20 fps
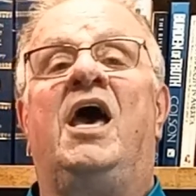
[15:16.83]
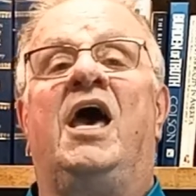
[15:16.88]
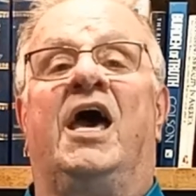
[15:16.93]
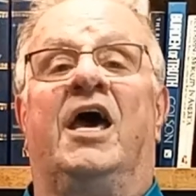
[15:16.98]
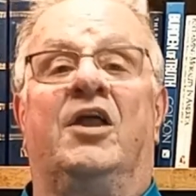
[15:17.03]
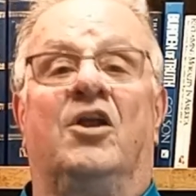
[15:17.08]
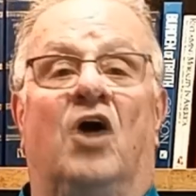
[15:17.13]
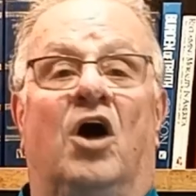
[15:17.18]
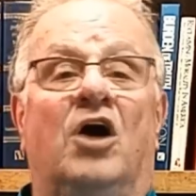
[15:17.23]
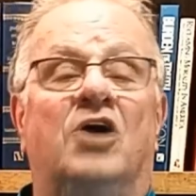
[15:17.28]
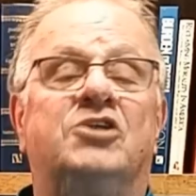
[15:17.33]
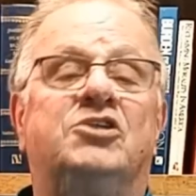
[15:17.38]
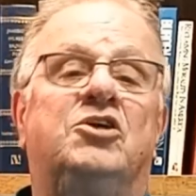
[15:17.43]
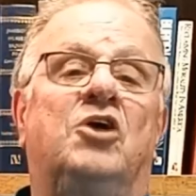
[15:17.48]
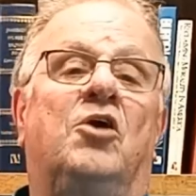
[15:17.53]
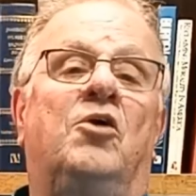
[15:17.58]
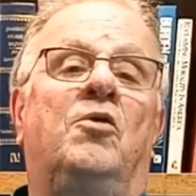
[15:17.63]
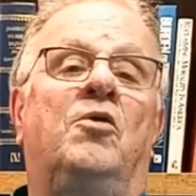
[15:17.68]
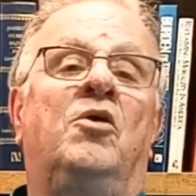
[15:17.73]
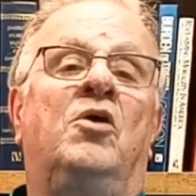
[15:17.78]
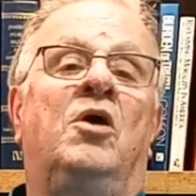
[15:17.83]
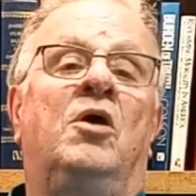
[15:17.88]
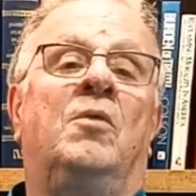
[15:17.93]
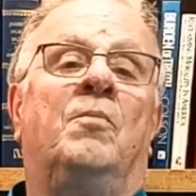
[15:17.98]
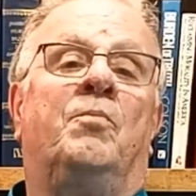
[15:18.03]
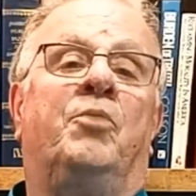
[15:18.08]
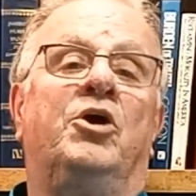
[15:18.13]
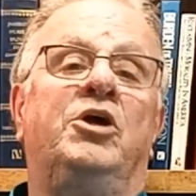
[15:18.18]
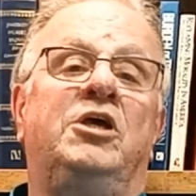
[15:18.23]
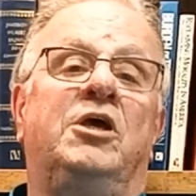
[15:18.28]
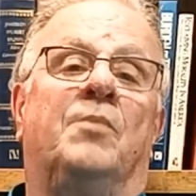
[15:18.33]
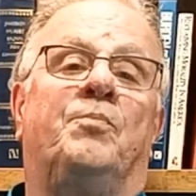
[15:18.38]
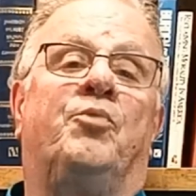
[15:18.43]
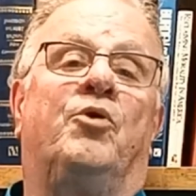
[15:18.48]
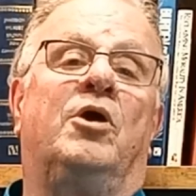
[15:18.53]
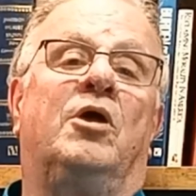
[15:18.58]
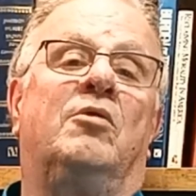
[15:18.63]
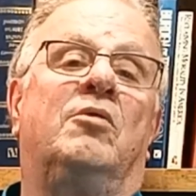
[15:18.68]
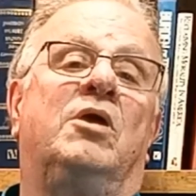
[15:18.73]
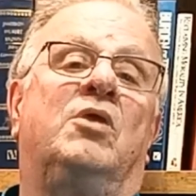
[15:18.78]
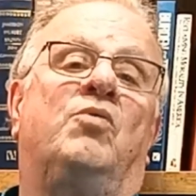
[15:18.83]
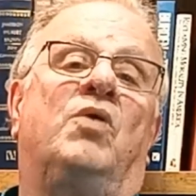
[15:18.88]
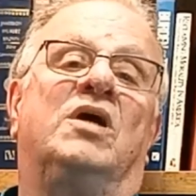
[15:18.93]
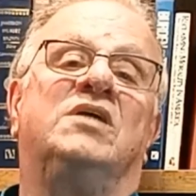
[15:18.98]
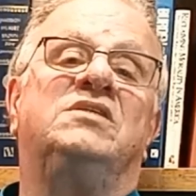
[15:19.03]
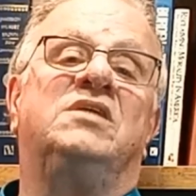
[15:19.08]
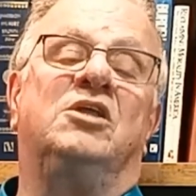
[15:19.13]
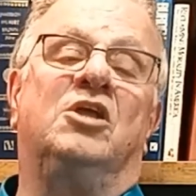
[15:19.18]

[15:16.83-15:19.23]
and also put your prayer requests